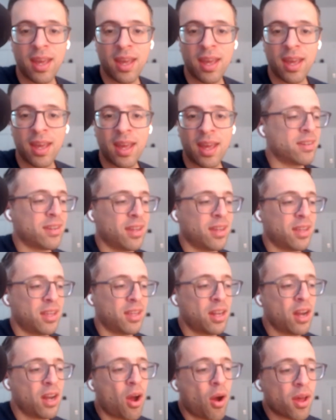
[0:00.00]
And,
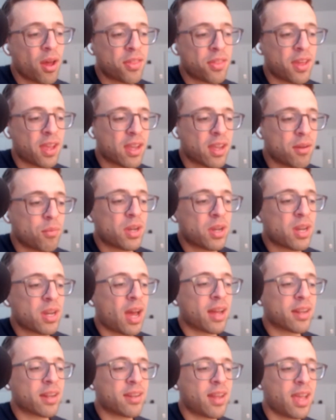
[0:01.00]
you know, I think it would
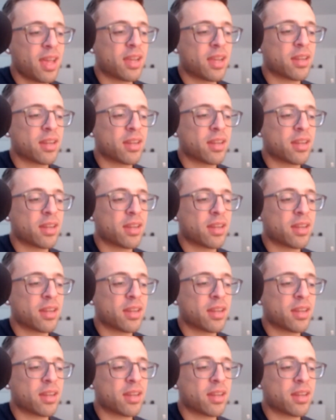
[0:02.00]
not take a ton